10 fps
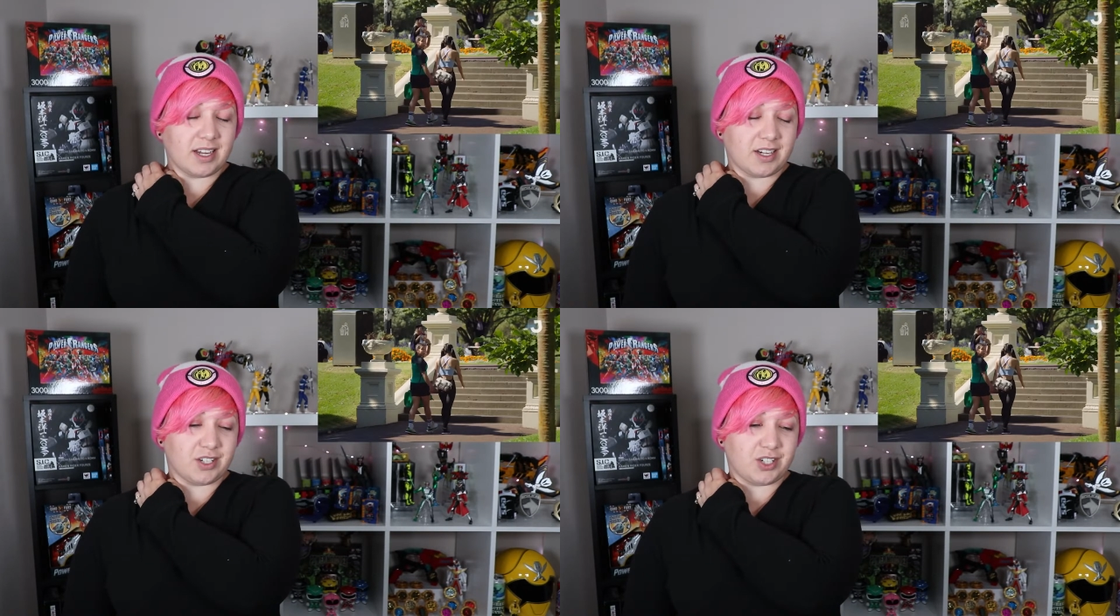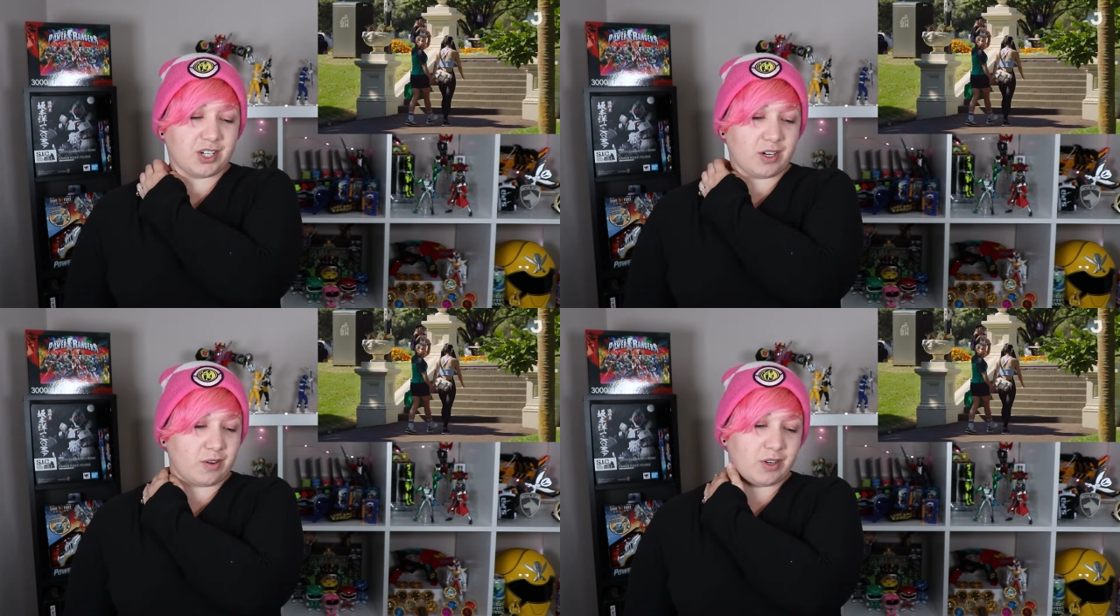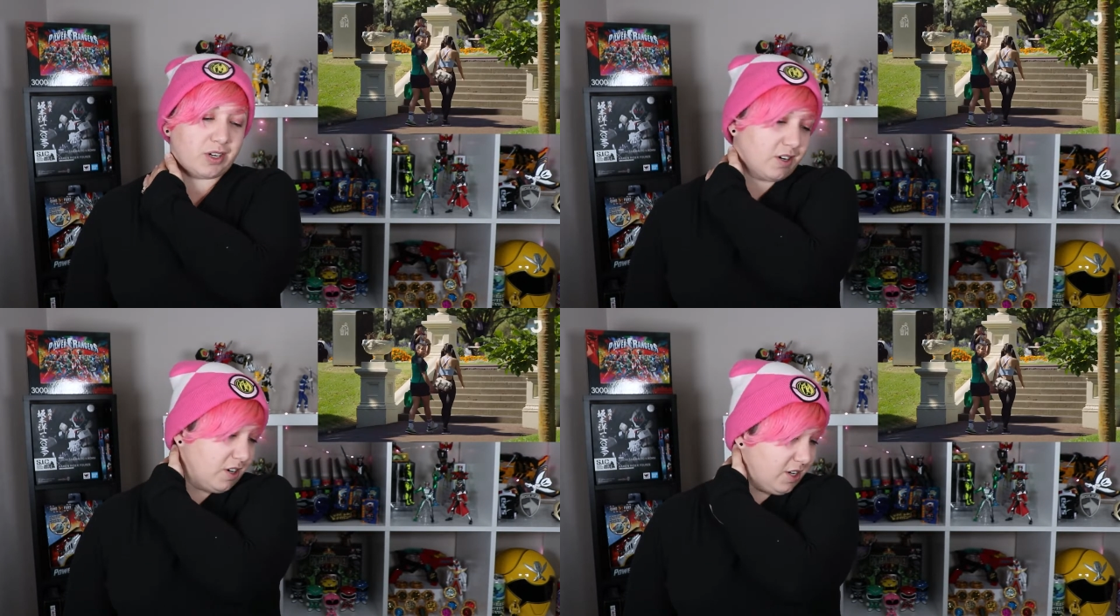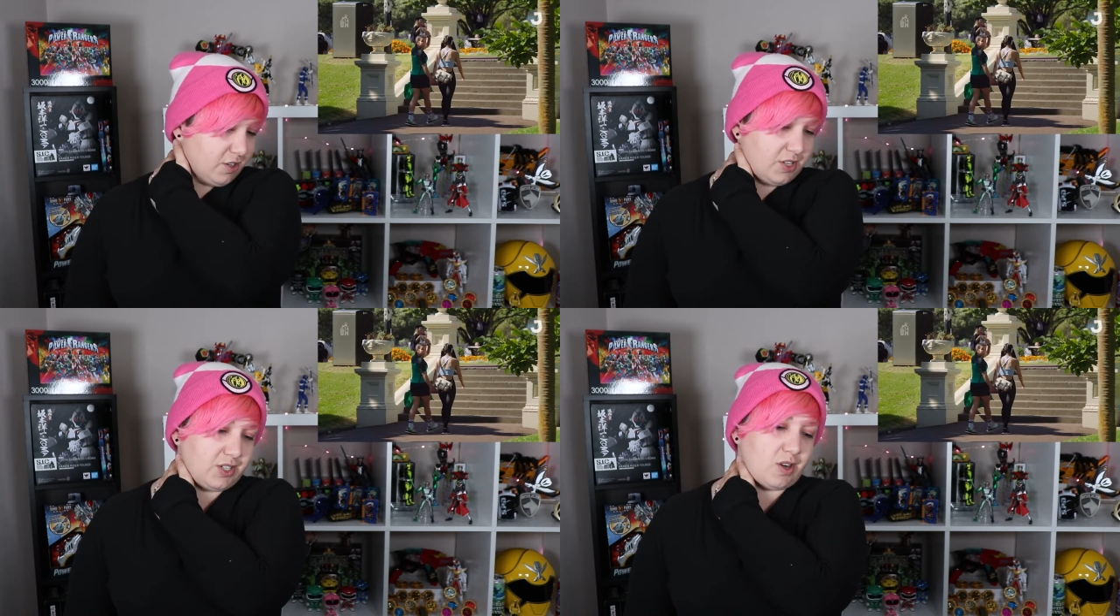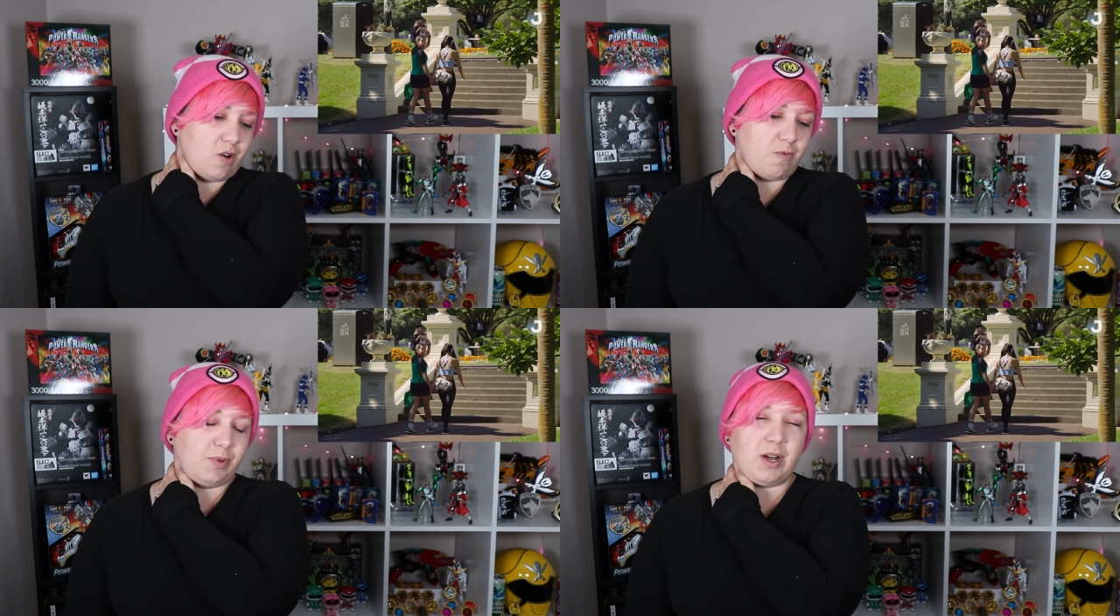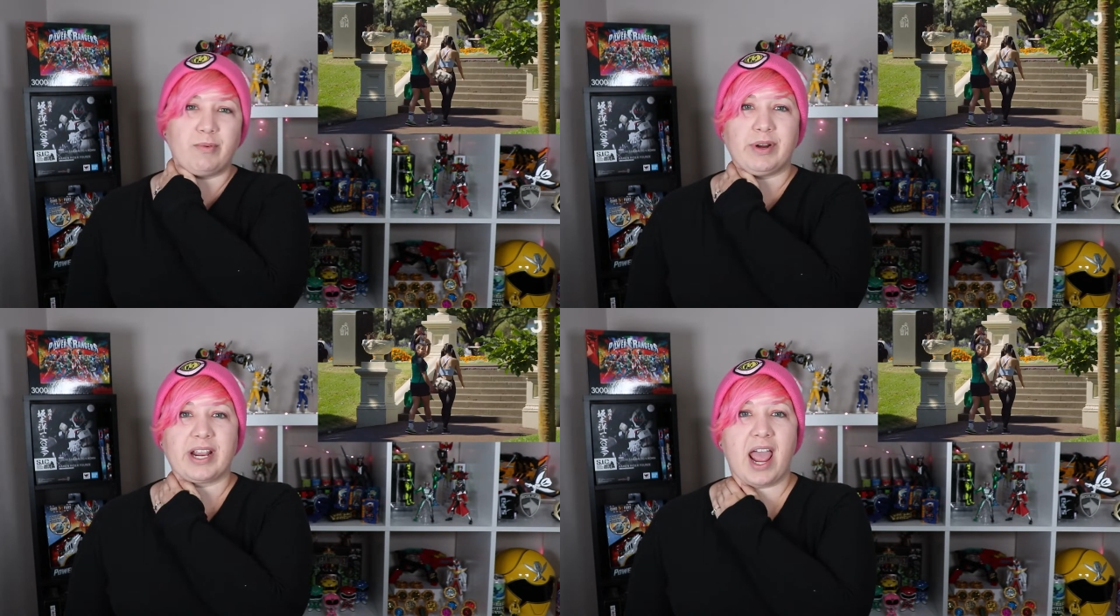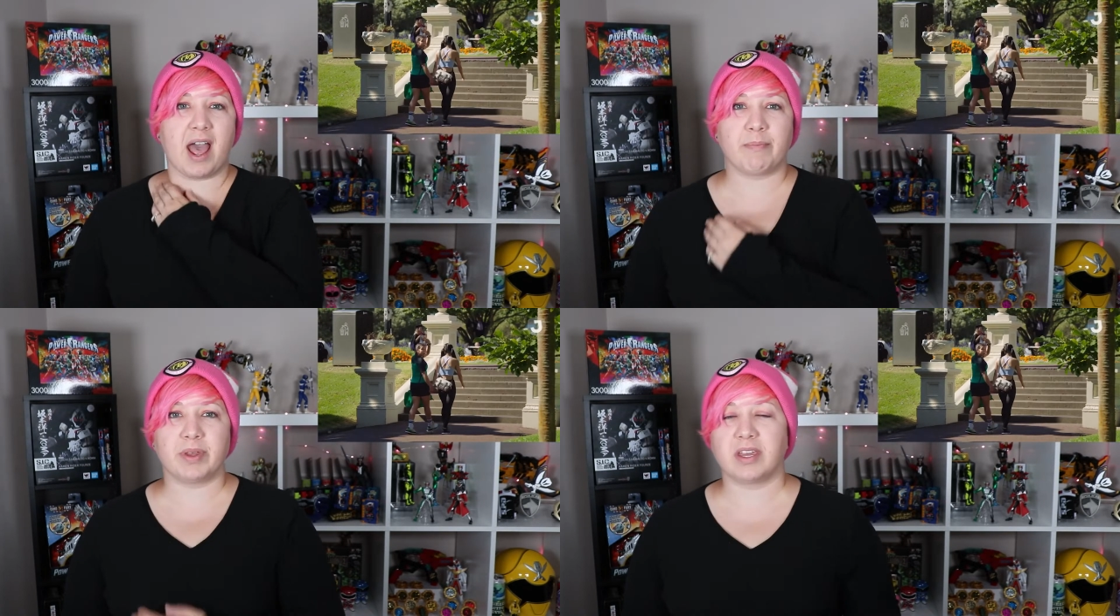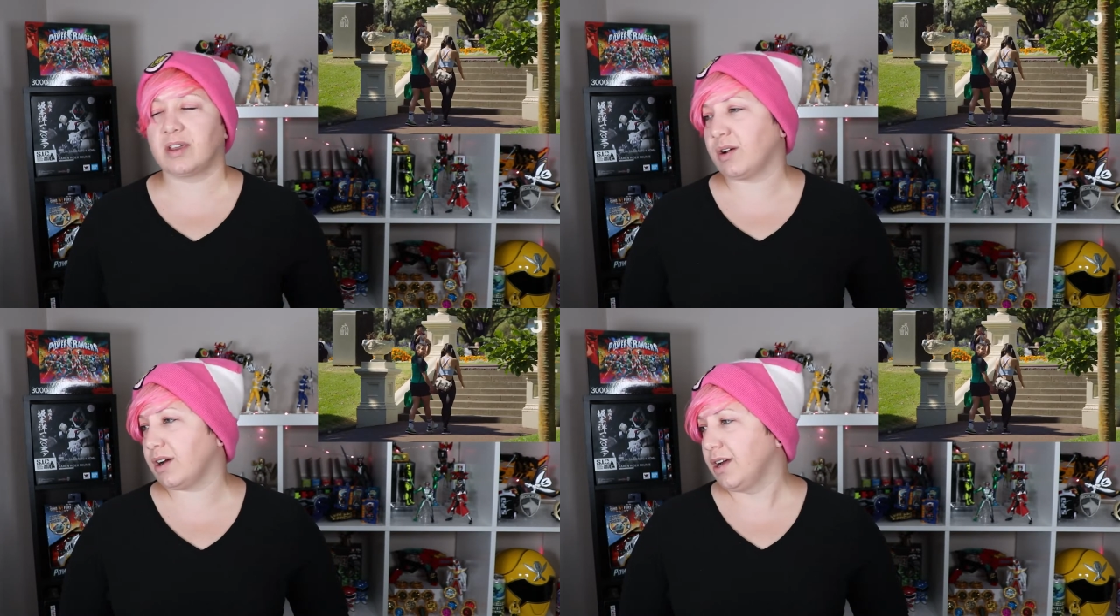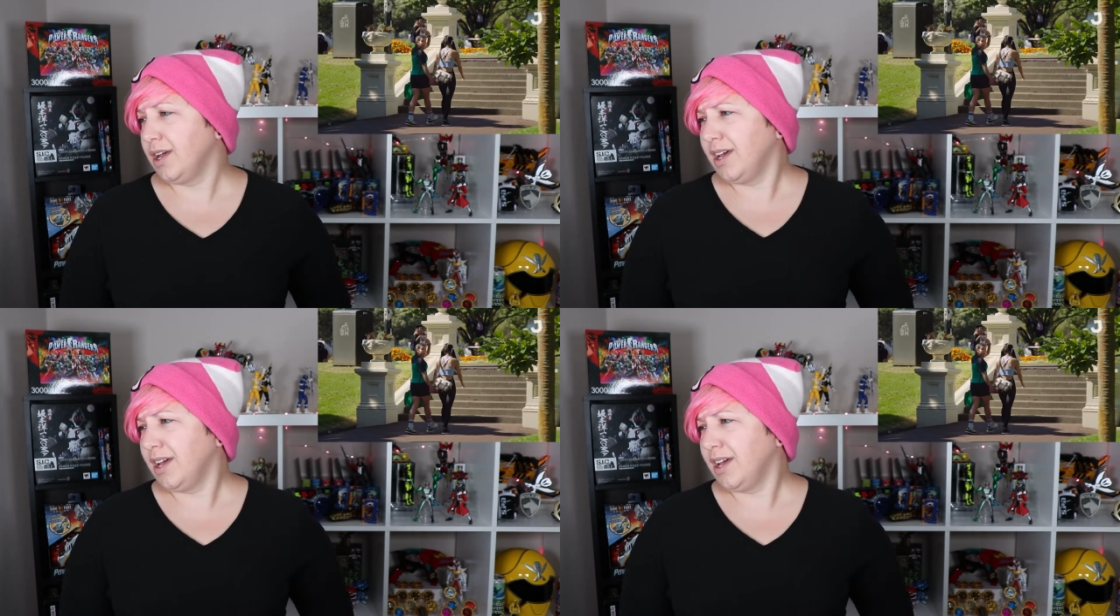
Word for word: 'cause, you know, you're so blubbering happy, or